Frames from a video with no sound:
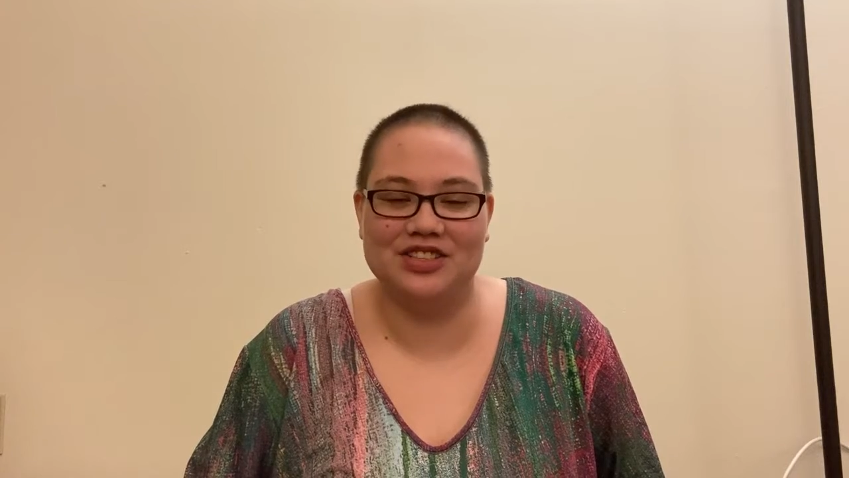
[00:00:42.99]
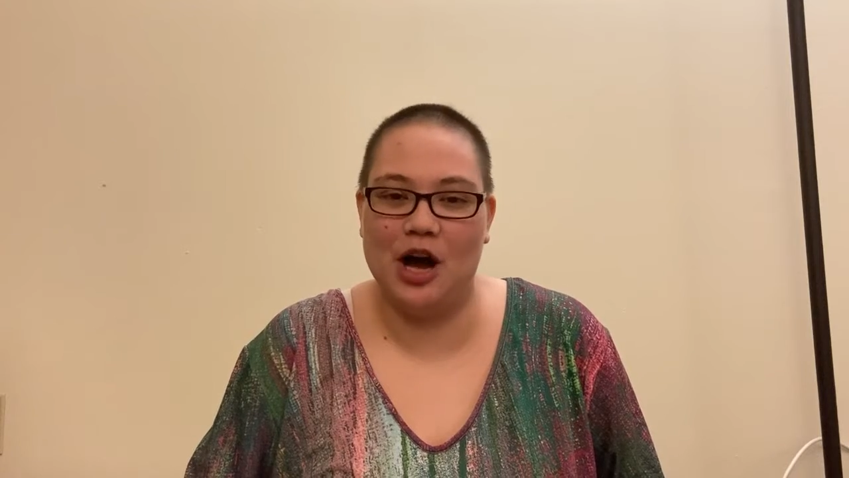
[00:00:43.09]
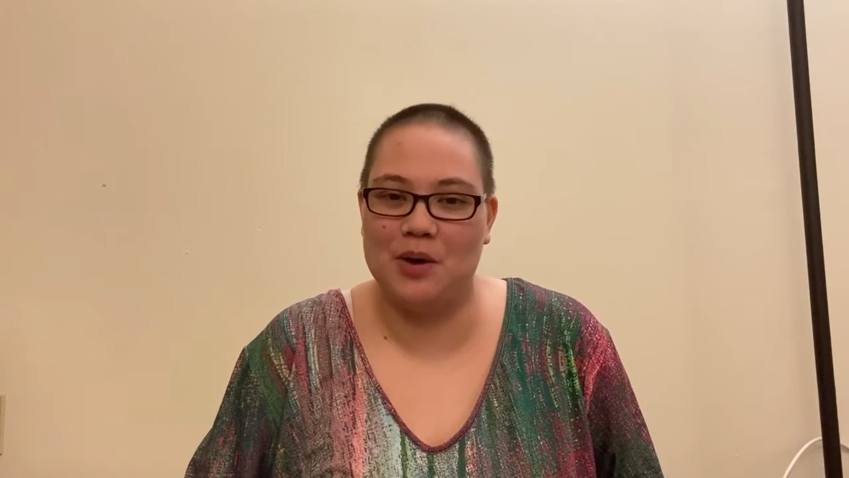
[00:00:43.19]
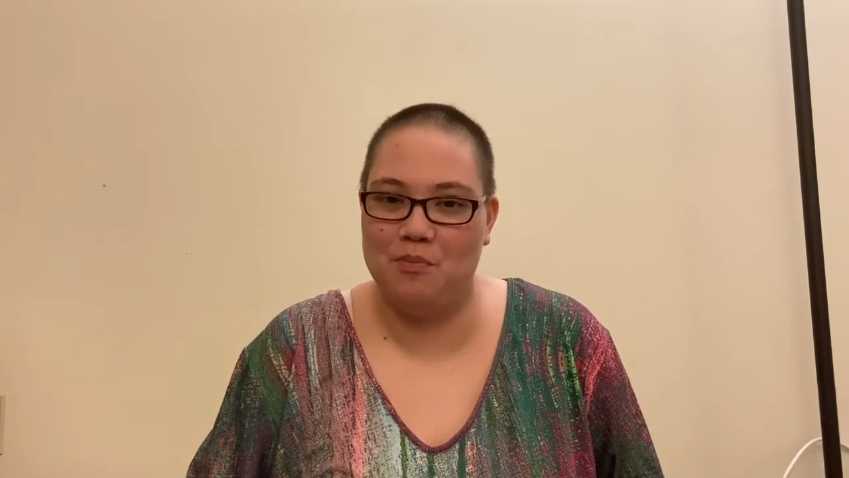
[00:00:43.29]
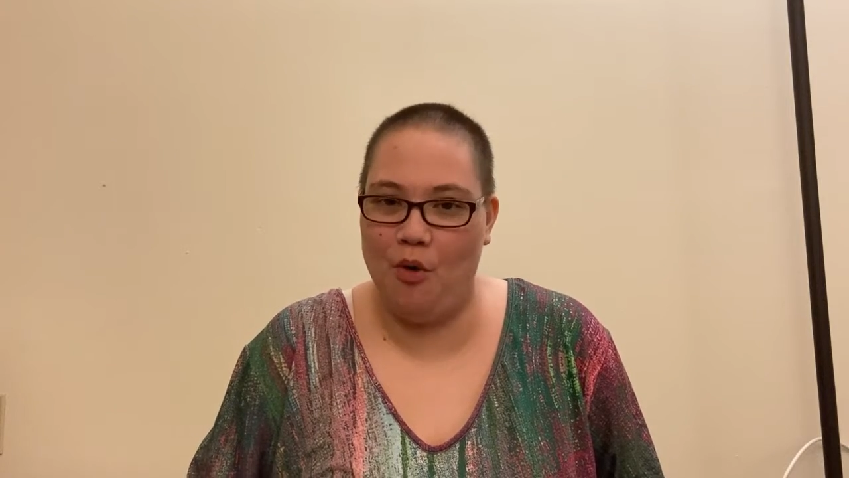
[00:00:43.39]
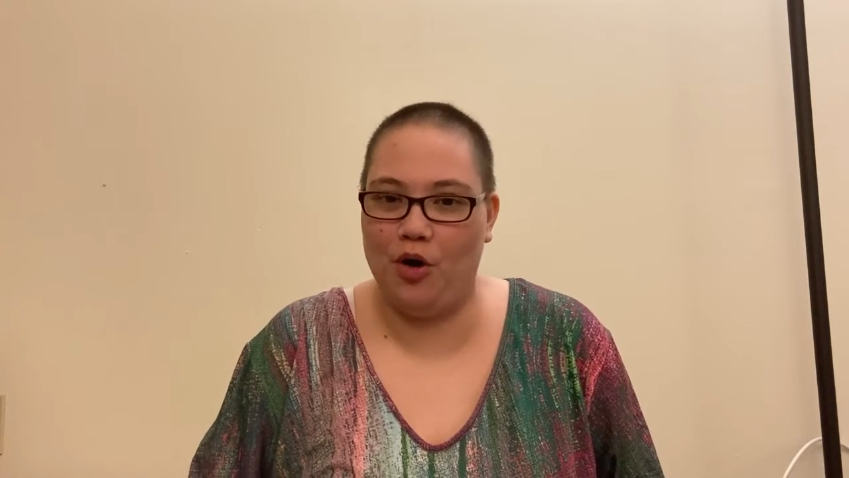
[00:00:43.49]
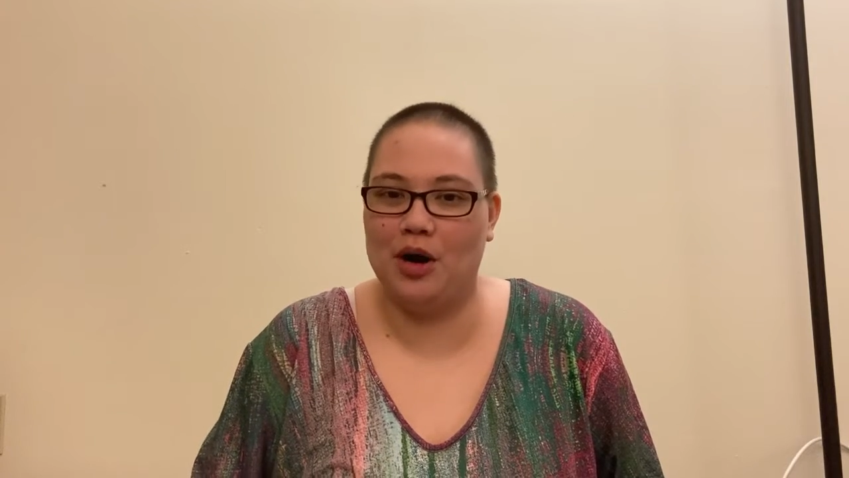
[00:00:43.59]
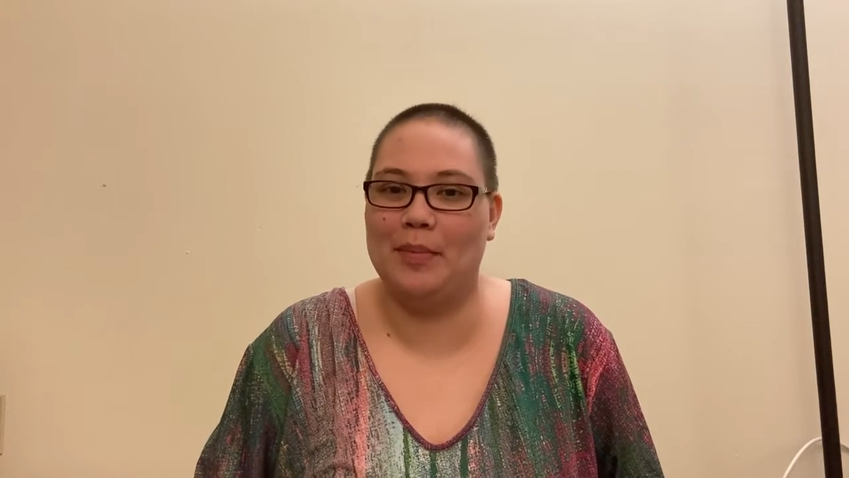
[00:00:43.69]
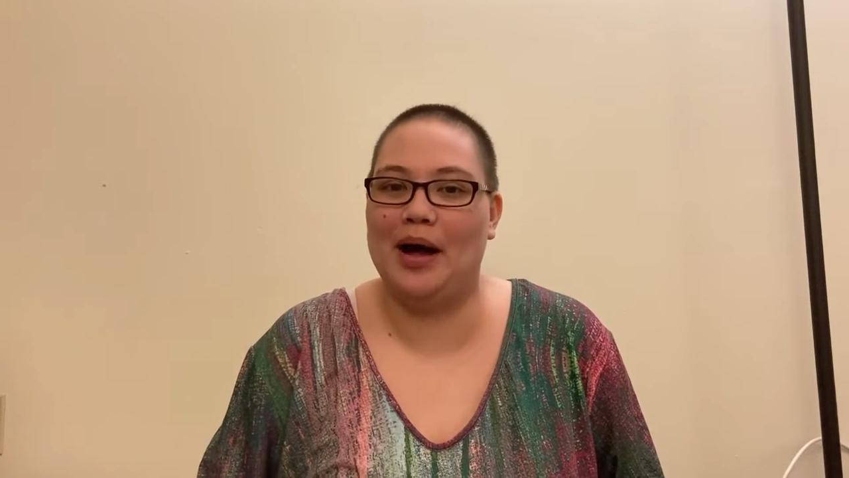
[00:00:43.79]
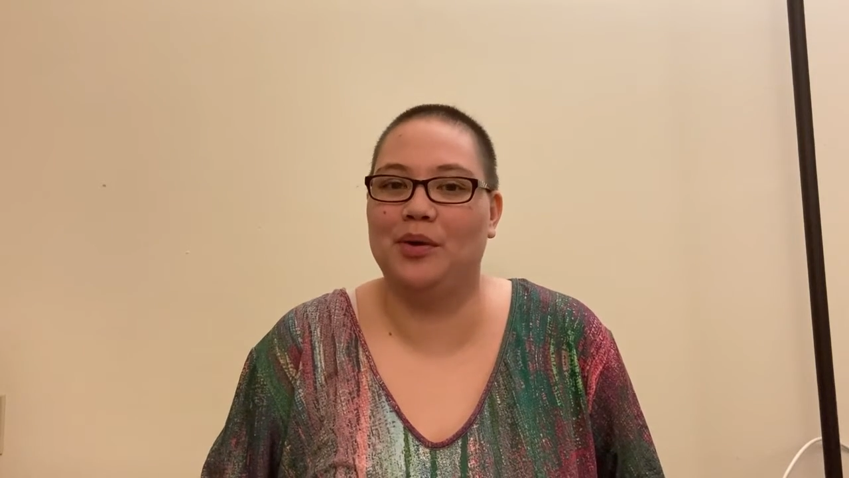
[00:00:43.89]
talk more
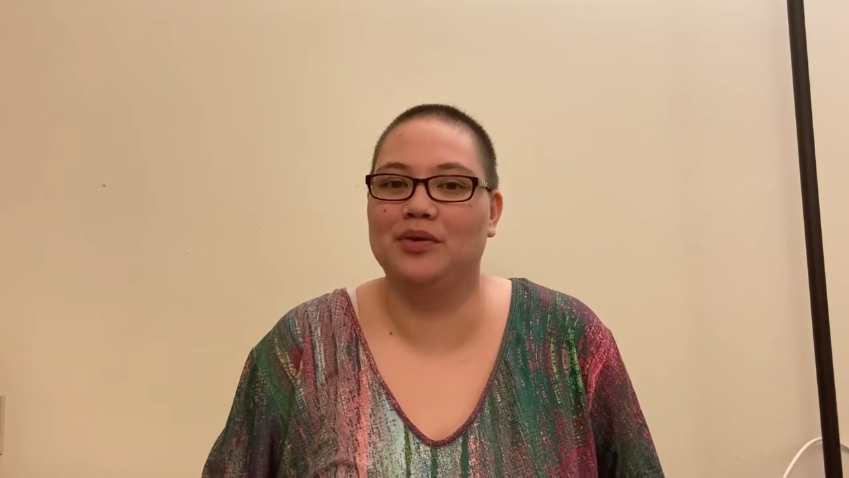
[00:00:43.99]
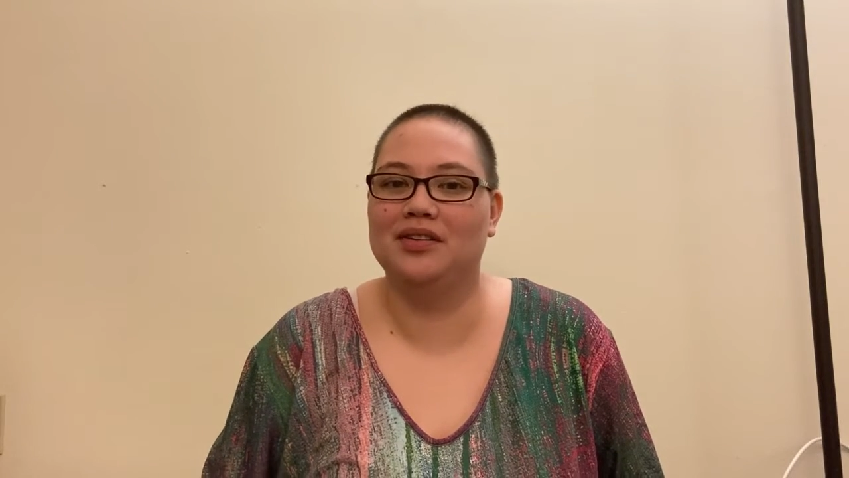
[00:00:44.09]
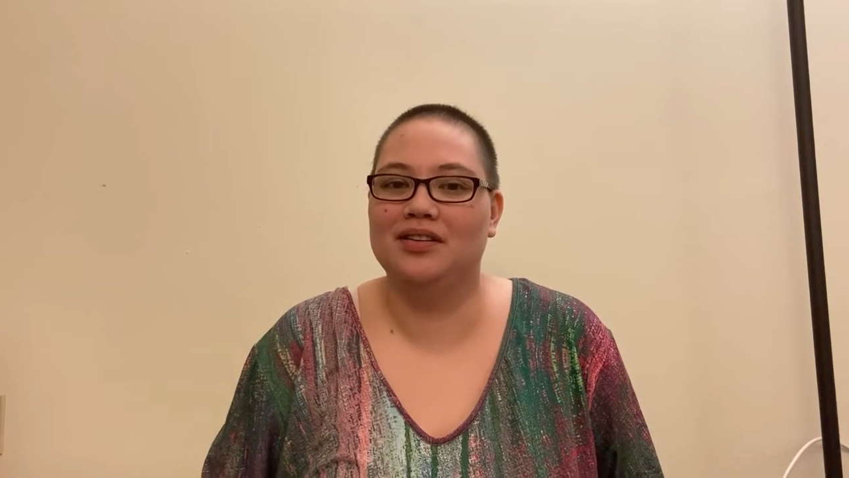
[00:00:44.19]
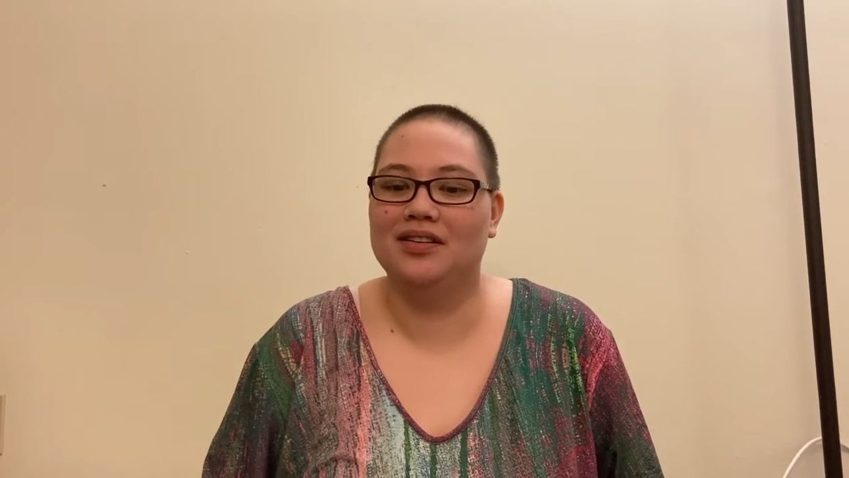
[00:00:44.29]
about